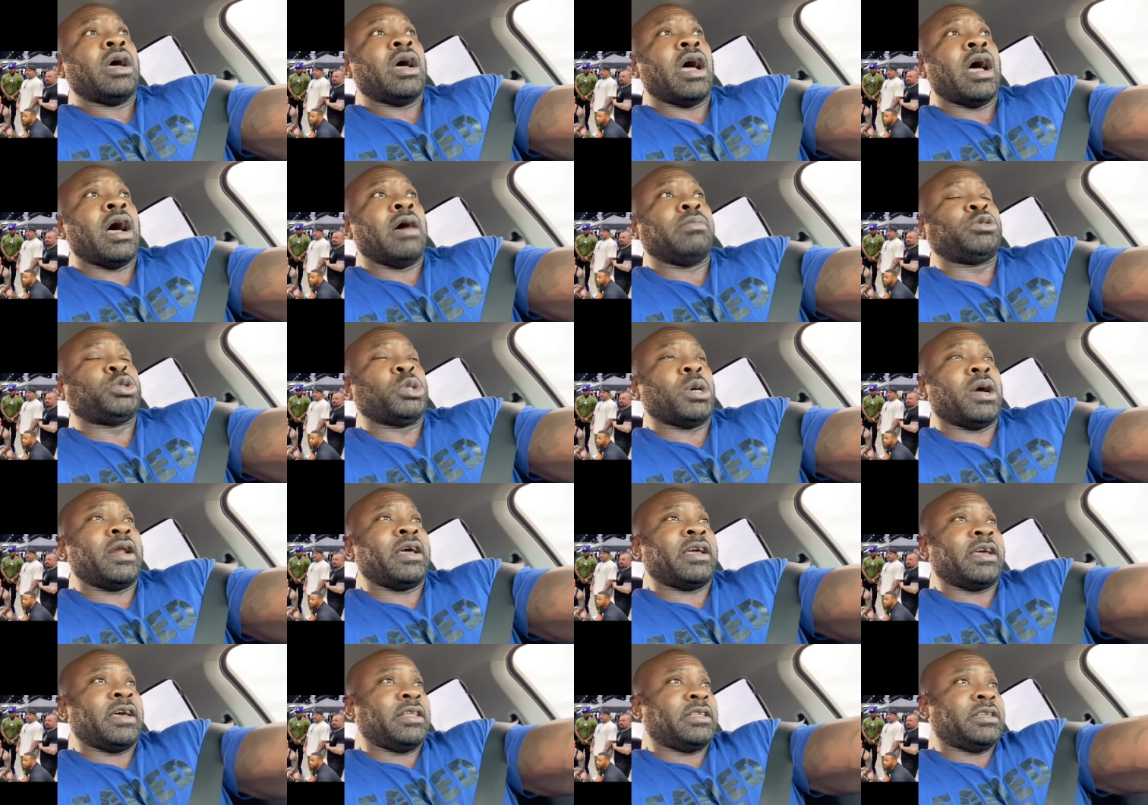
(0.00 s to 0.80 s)
I'm trying
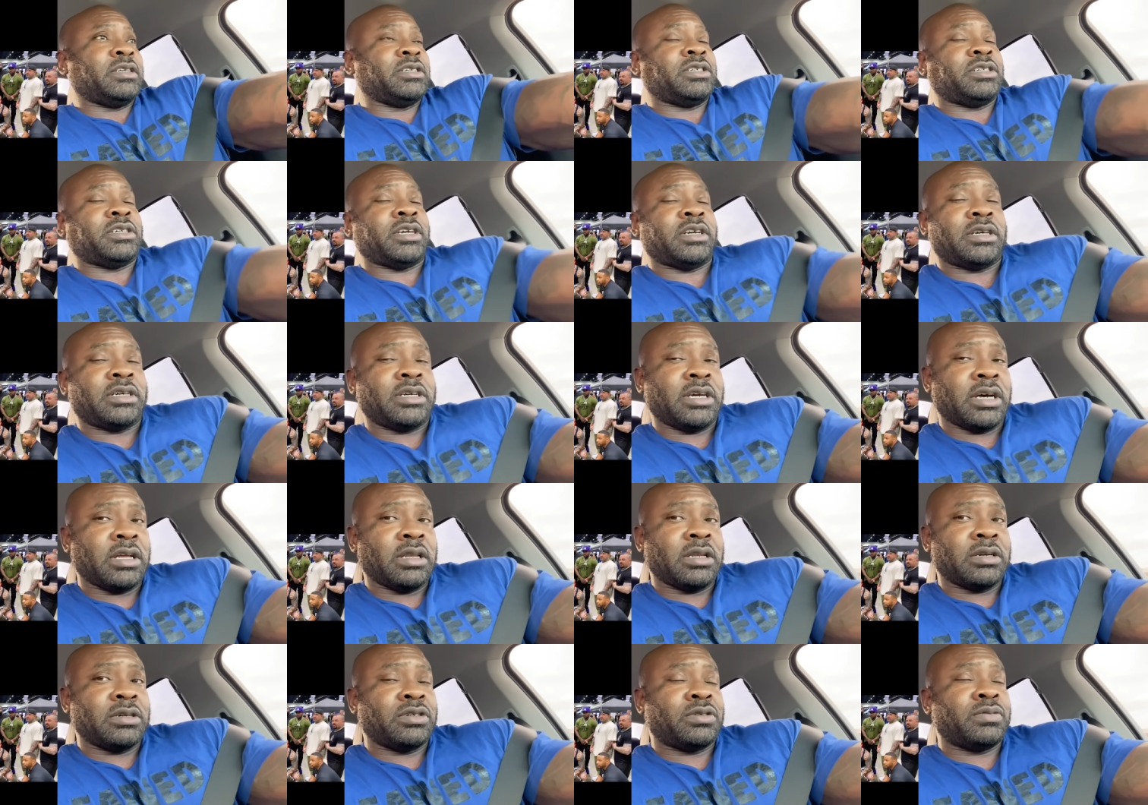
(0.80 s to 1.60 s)
to get to Jay
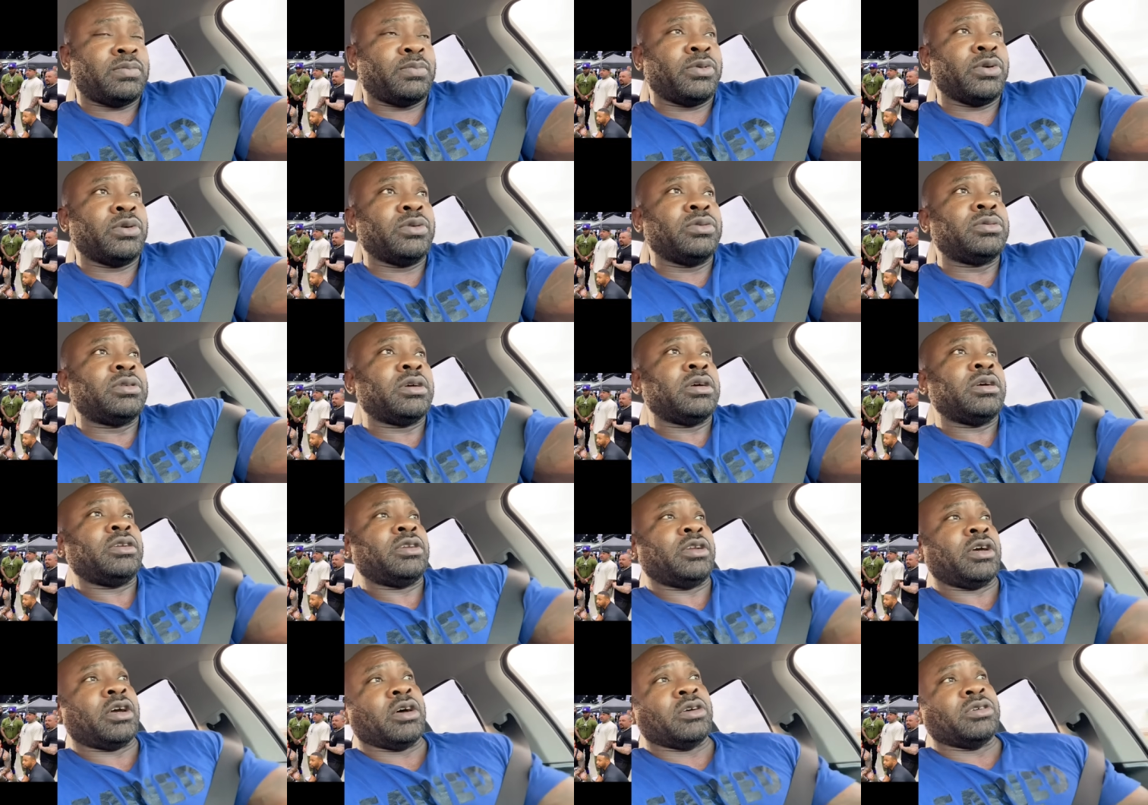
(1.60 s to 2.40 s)
Cutler's booth
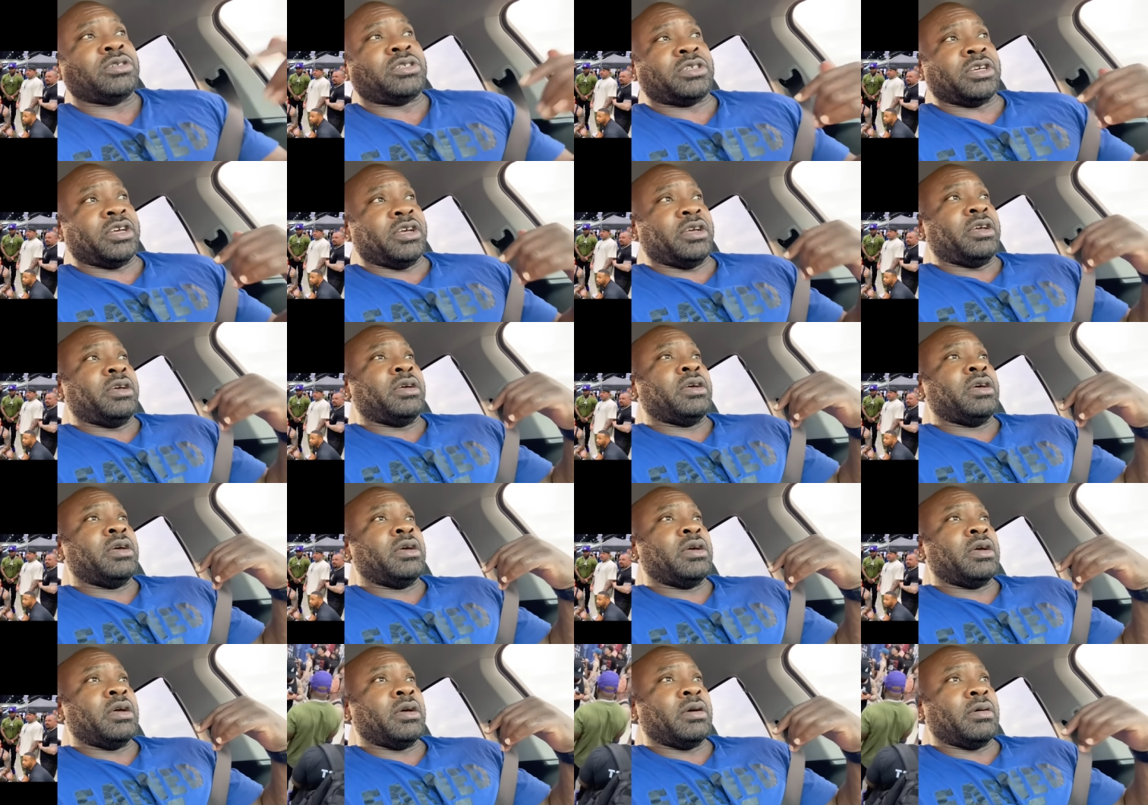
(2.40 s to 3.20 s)
to go see
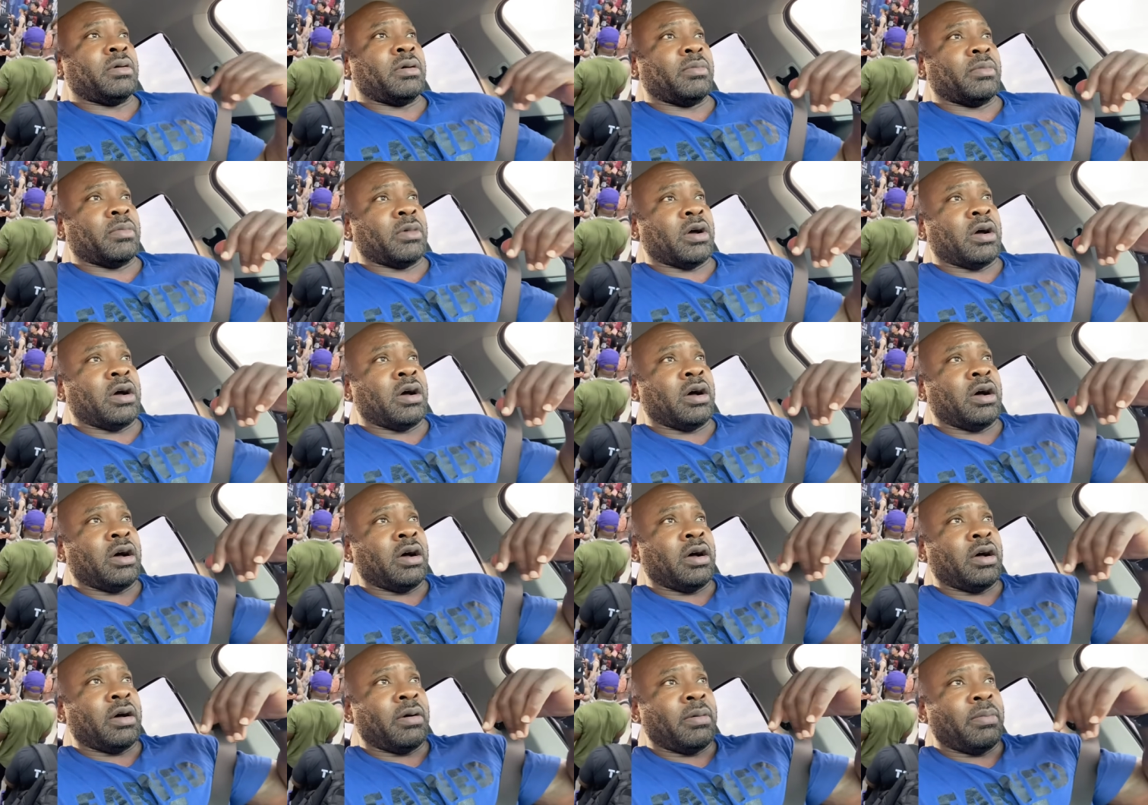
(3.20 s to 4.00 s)

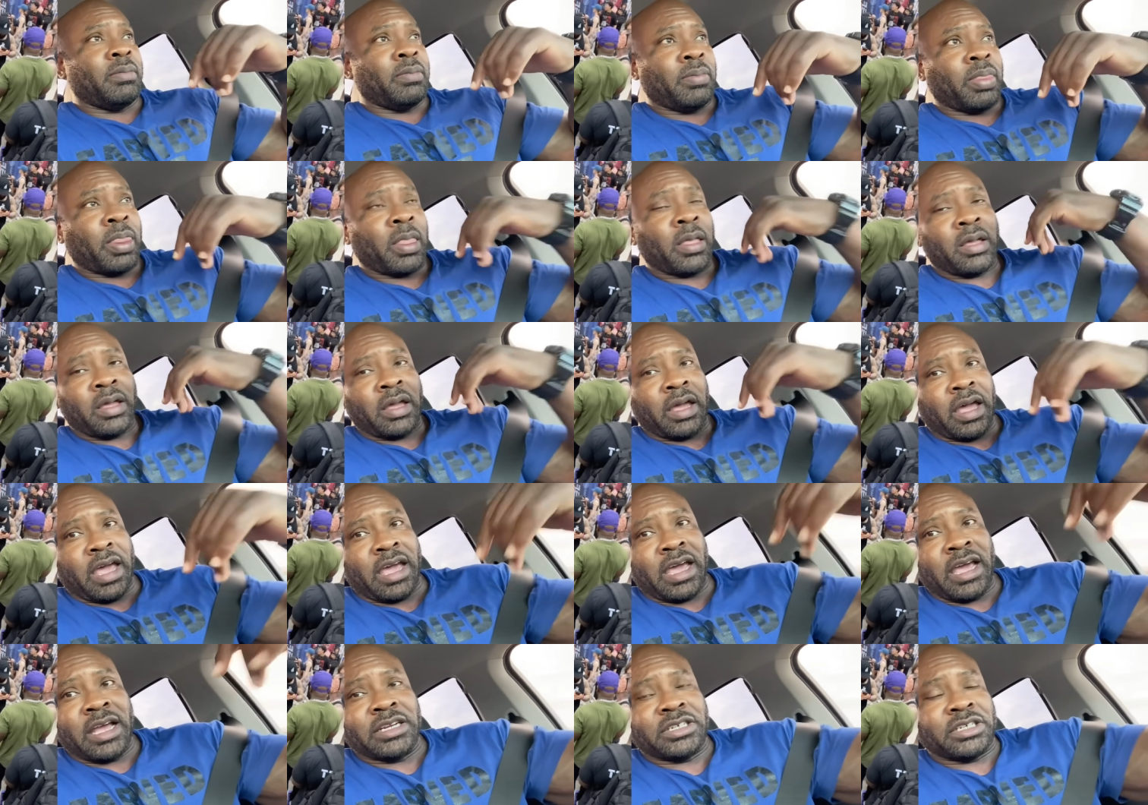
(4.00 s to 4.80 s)
um,
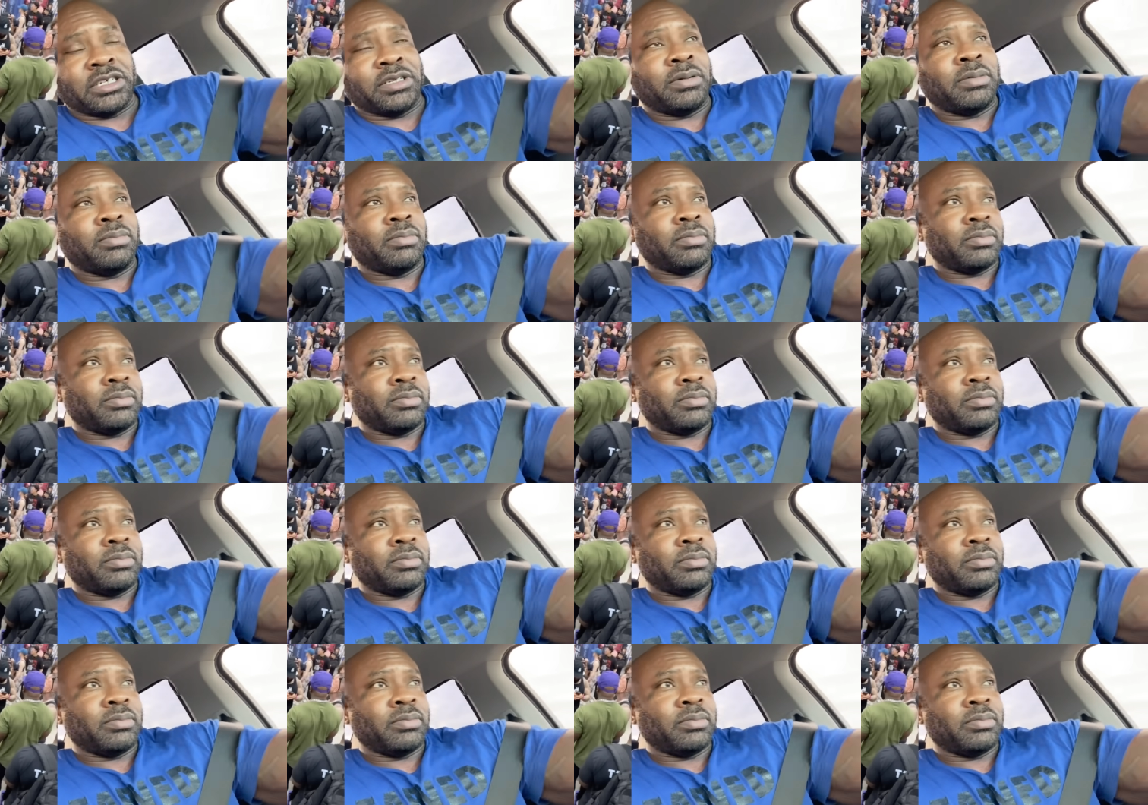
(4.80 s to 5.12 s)
Angie,